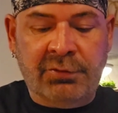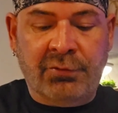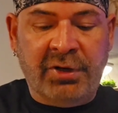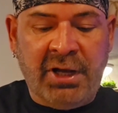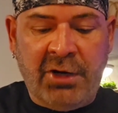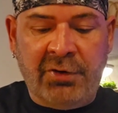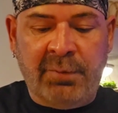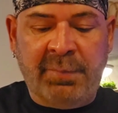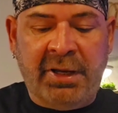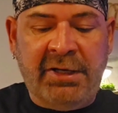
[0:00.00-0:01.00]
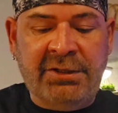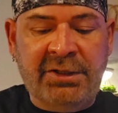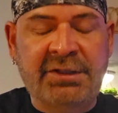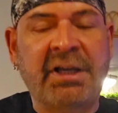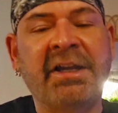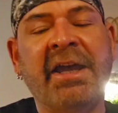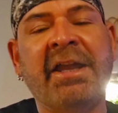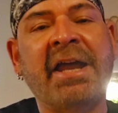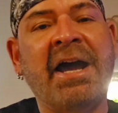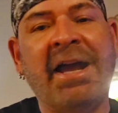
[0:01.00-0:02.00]
300 pages.
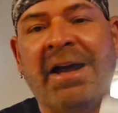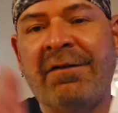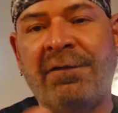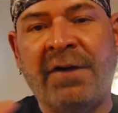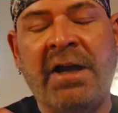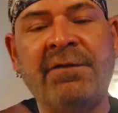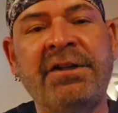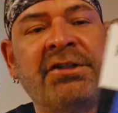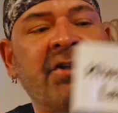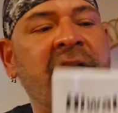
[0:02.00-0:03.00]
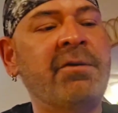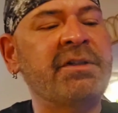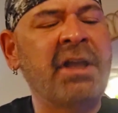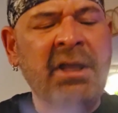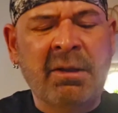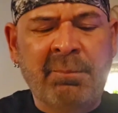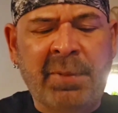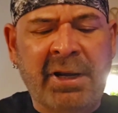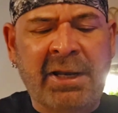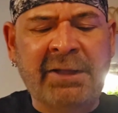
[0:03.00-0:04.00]
Again, I have 5 dictionaries,
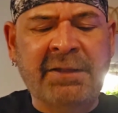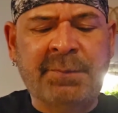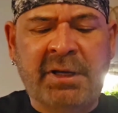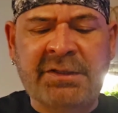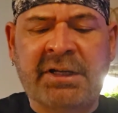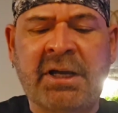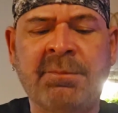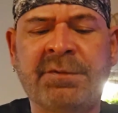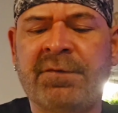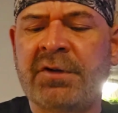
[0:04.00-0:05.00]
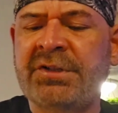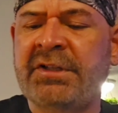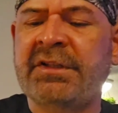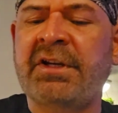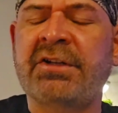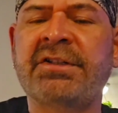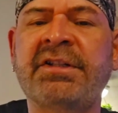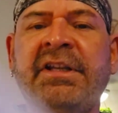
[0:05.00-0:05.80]
but I like this because it comes first. There's